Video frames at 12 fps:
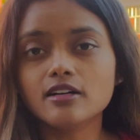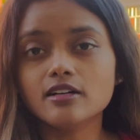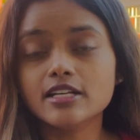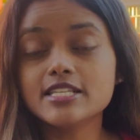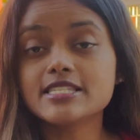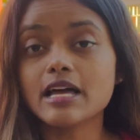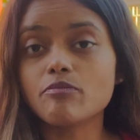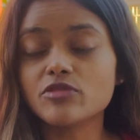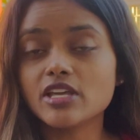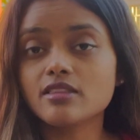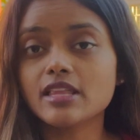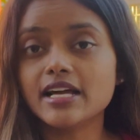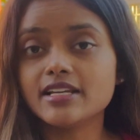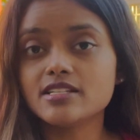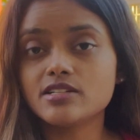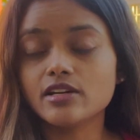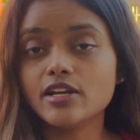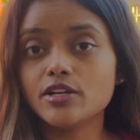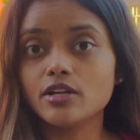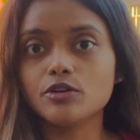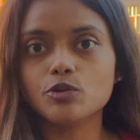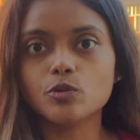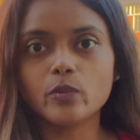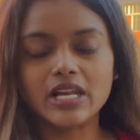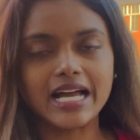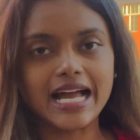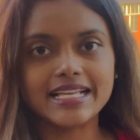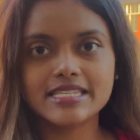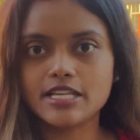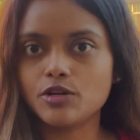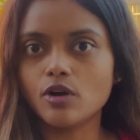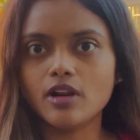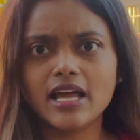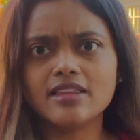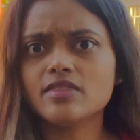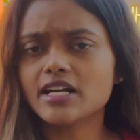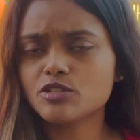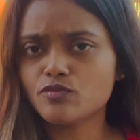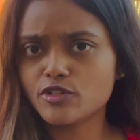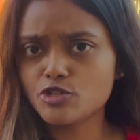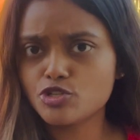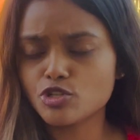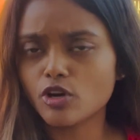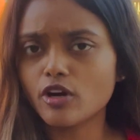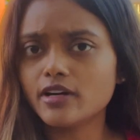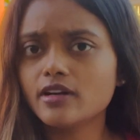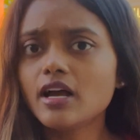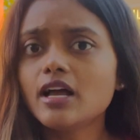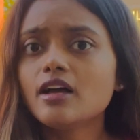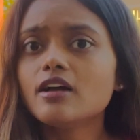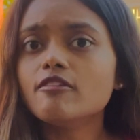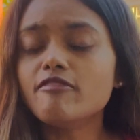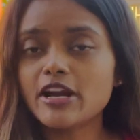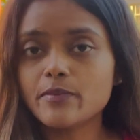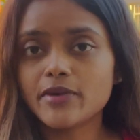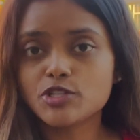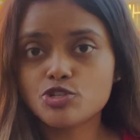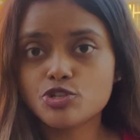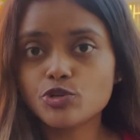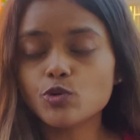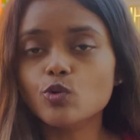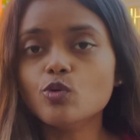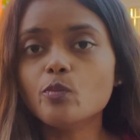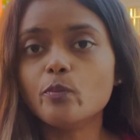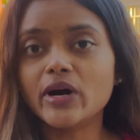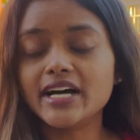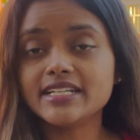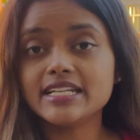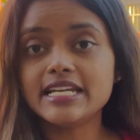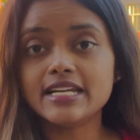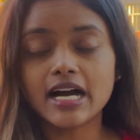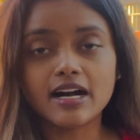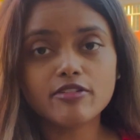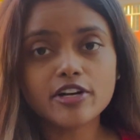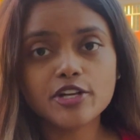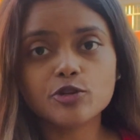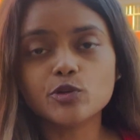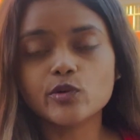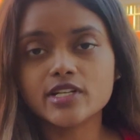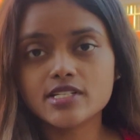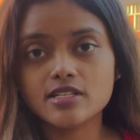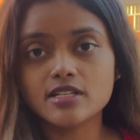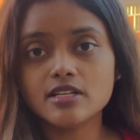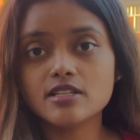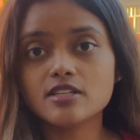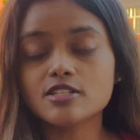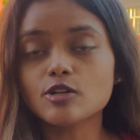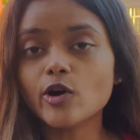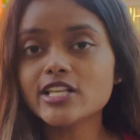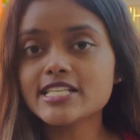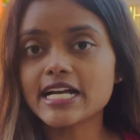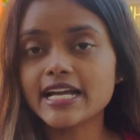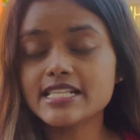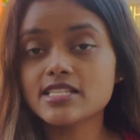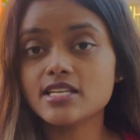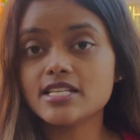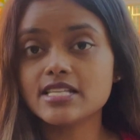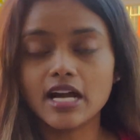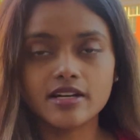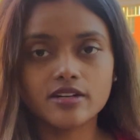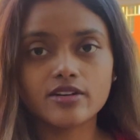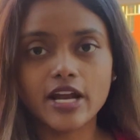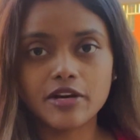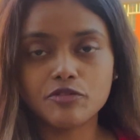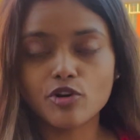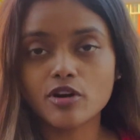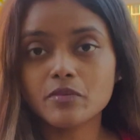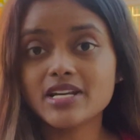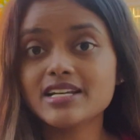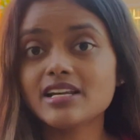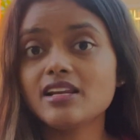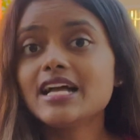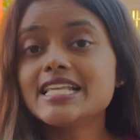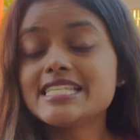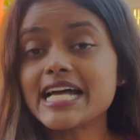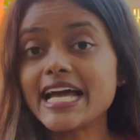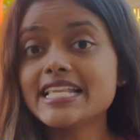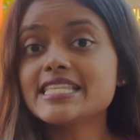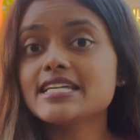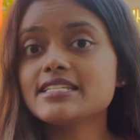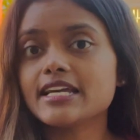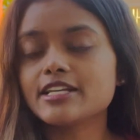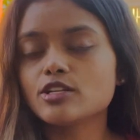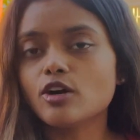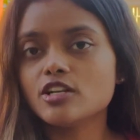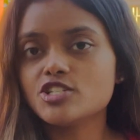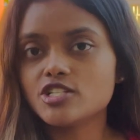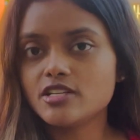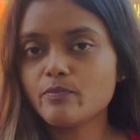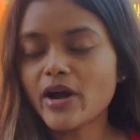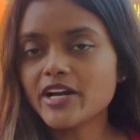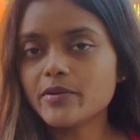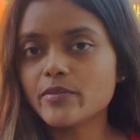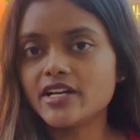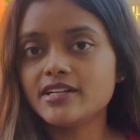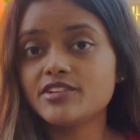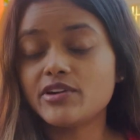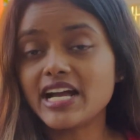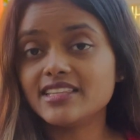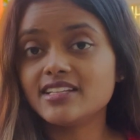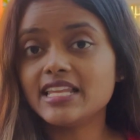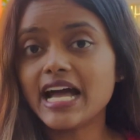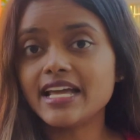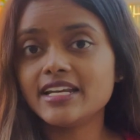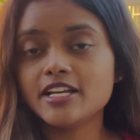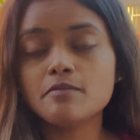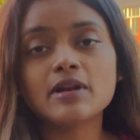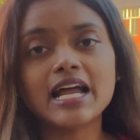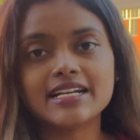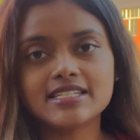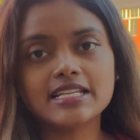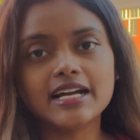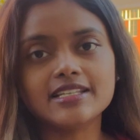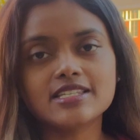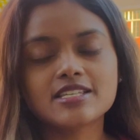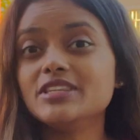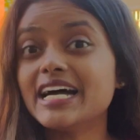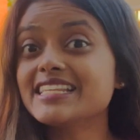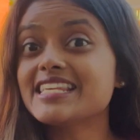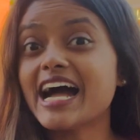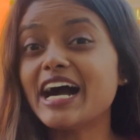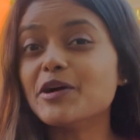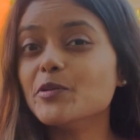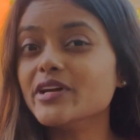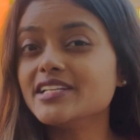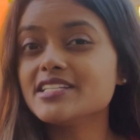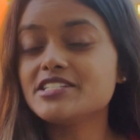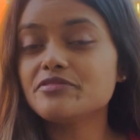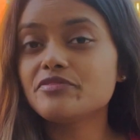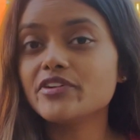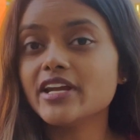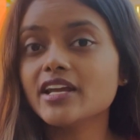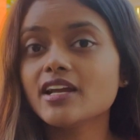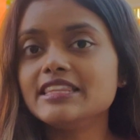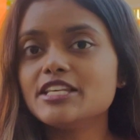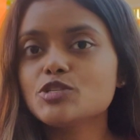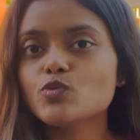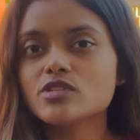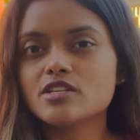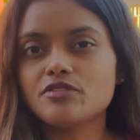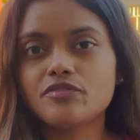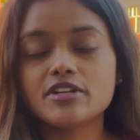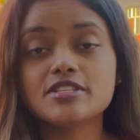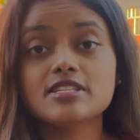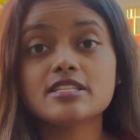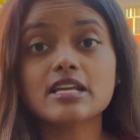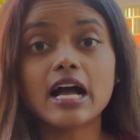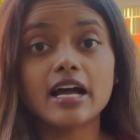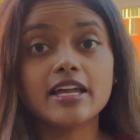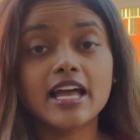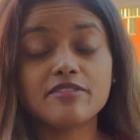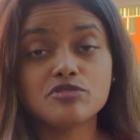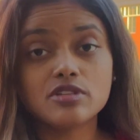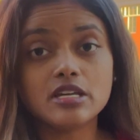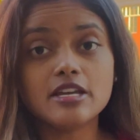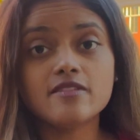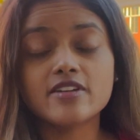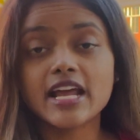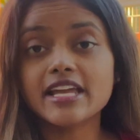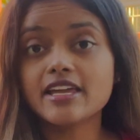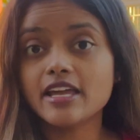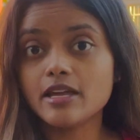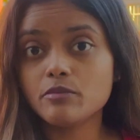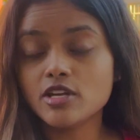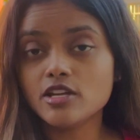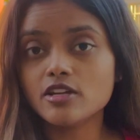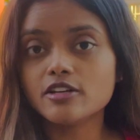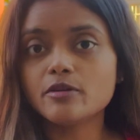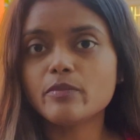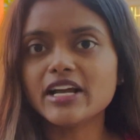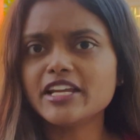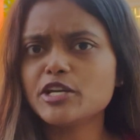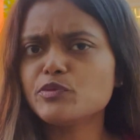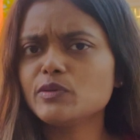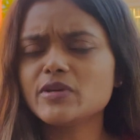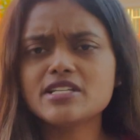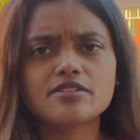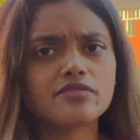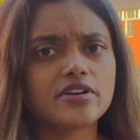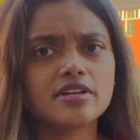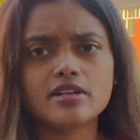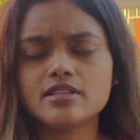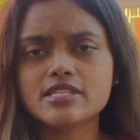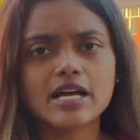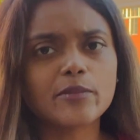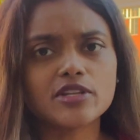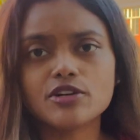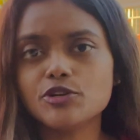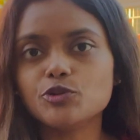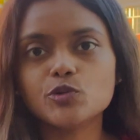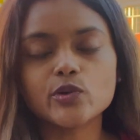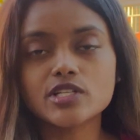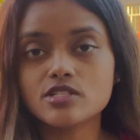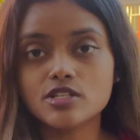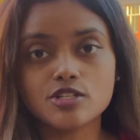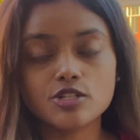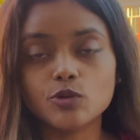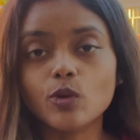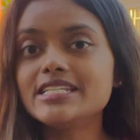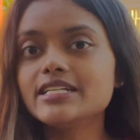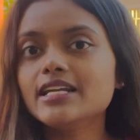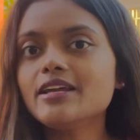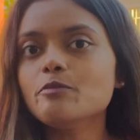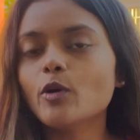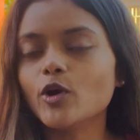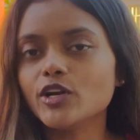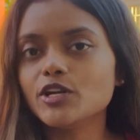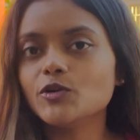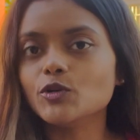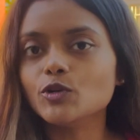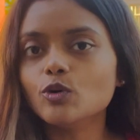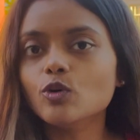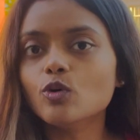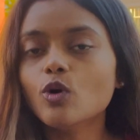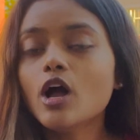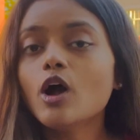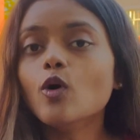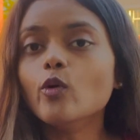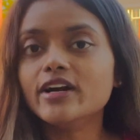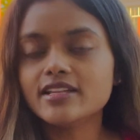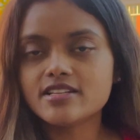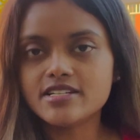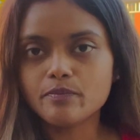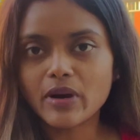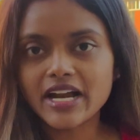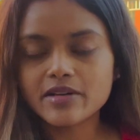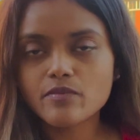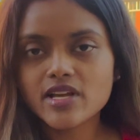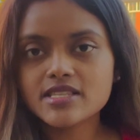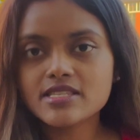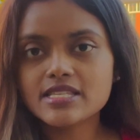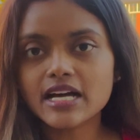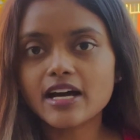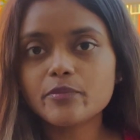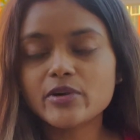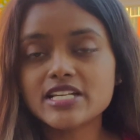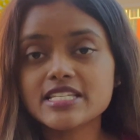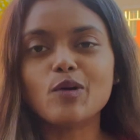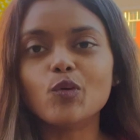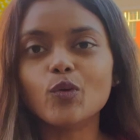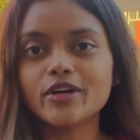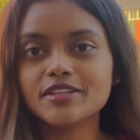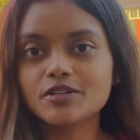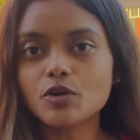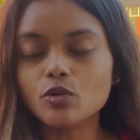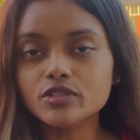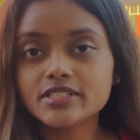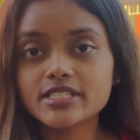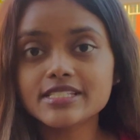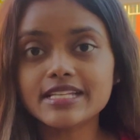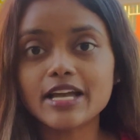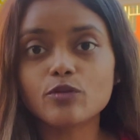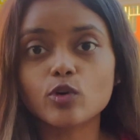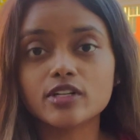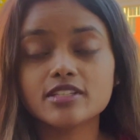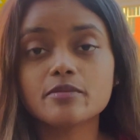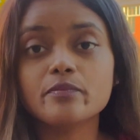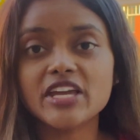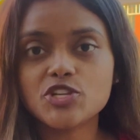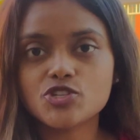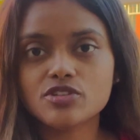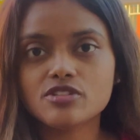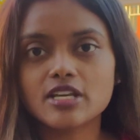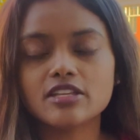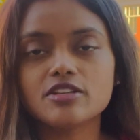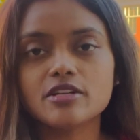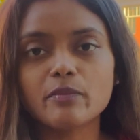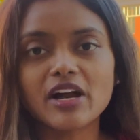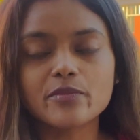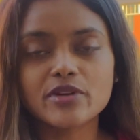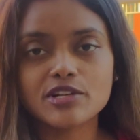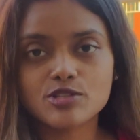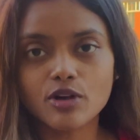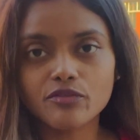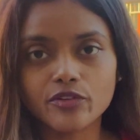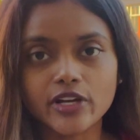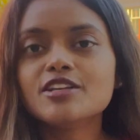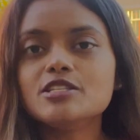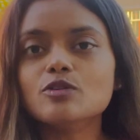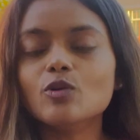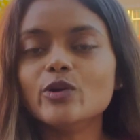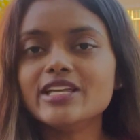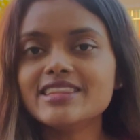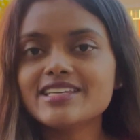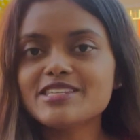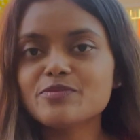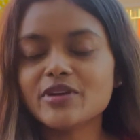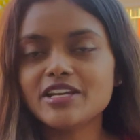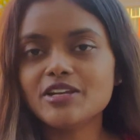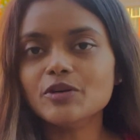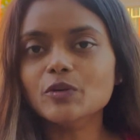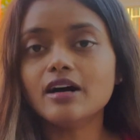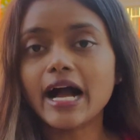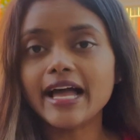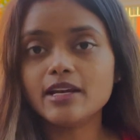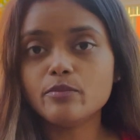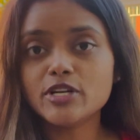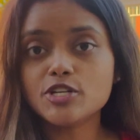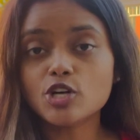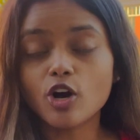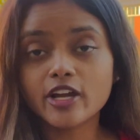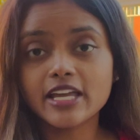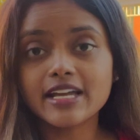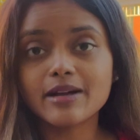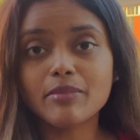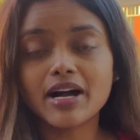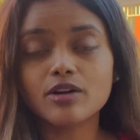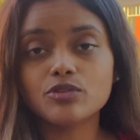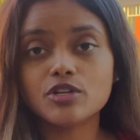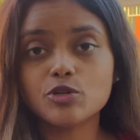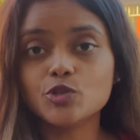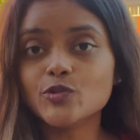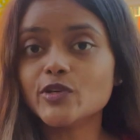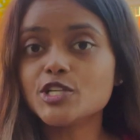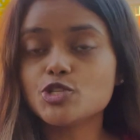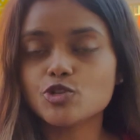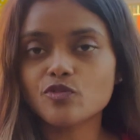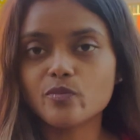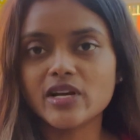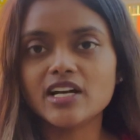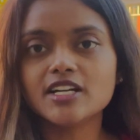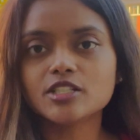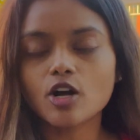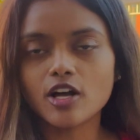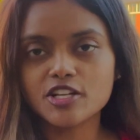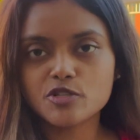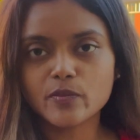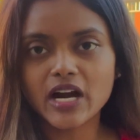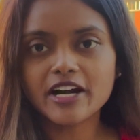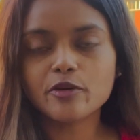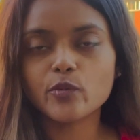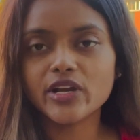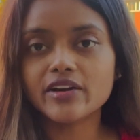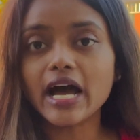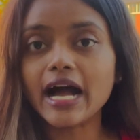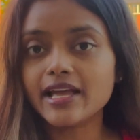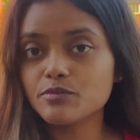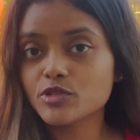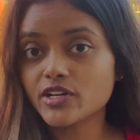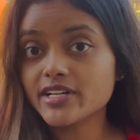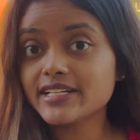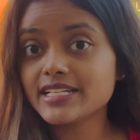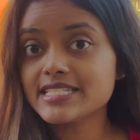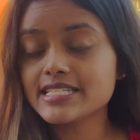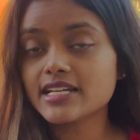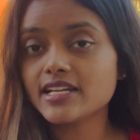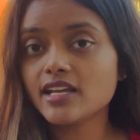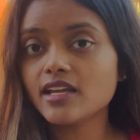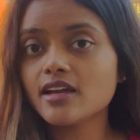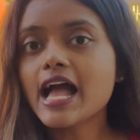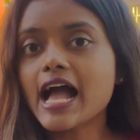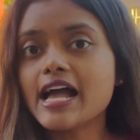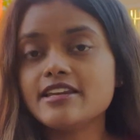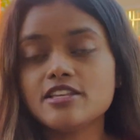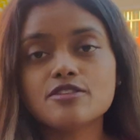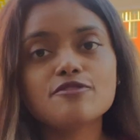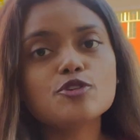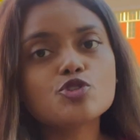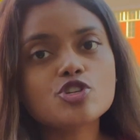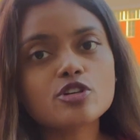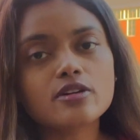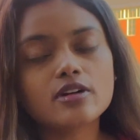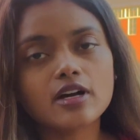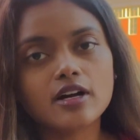is something that is related to plants and all, and that's for sure very much true. But in our university, the soil science is under environmental science and technology department rather than in plant science. That's how it is differing. This was a difference I have seen when I came here, but it will be different in some other university too. It's really important to know what are the departments are present, what are the courses, and what are the majors that the department is offering. So in this video, I'll be talking about the University of Maryland College Park, where I am currently studying. And in the future,